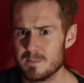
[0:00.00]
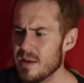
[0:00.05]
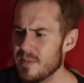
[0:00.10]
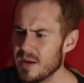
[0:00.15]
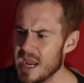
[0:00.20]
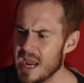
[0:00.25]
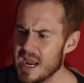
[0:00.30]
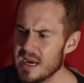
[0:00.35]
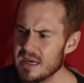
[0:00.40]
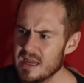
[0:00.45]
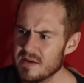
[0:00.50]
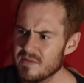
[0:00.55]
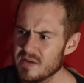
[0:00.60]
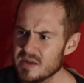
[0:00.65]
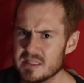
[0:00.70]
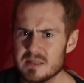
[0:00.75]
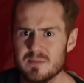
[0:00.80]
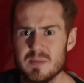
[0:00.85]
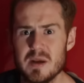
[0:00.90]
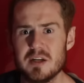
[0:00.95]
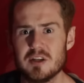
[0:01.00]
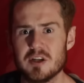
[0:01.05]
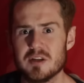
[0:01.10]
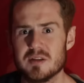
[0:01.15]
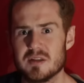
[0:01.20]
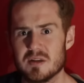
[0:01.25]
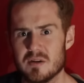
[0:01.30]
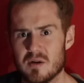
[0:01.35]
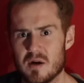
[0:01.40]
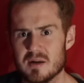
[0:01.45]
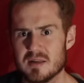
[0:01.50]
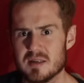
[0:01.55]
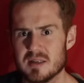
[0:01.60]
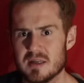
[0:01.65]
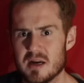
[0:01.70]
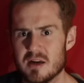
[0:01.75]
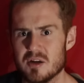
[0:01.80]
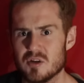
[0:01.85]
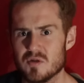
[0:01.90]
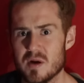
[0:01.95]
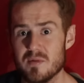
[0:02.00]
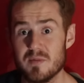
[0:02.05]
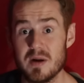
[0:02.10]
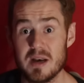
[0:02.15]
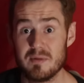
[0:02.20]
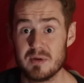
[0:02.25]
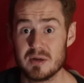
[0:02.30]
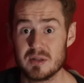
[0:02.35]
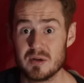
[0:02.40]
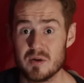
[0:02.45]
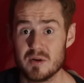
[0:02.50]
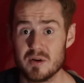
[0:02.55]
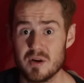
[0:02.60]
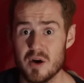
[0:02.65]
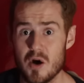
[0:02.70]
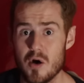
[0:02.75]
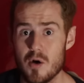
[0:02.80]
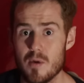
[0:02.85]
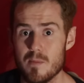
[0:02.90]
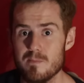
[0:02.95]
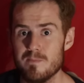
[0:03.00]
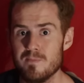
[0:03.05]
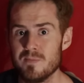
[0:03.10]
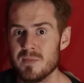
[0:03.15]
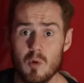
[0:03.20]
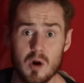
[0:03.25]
He began giving speeches across the country when he returned home.